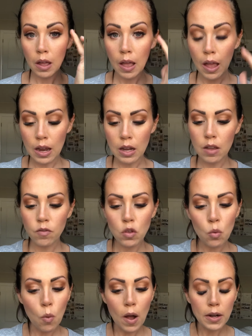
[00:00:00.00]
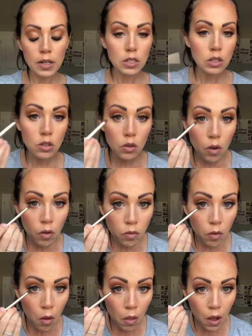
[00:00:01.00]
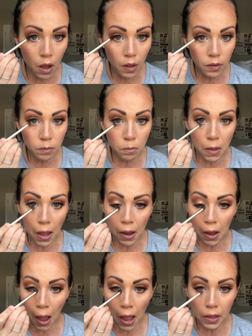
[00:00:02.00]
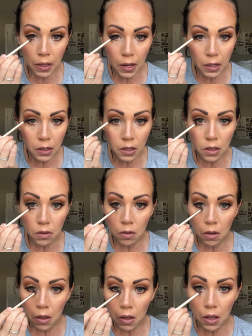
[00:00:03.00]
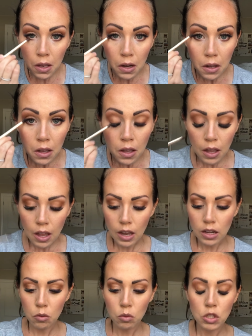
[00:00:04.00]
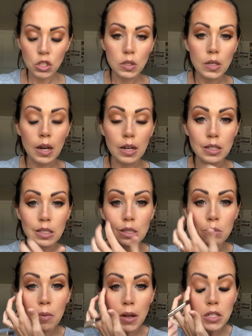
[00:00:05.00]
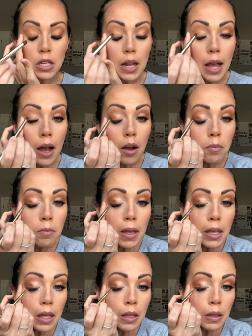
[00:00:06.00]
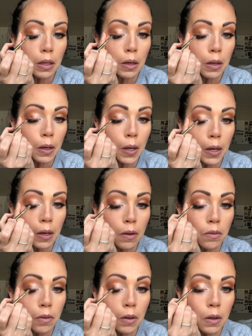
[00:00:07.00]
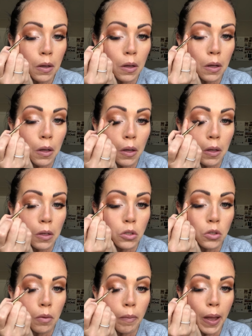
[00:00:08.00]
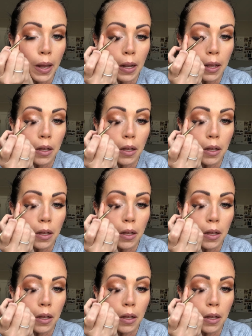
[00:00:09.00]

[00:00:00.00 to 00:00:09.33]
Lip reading: And if you wanted to do a full-on black eyeliner, you could, and it would just kind of smudge it out and make it look kind of dramatic.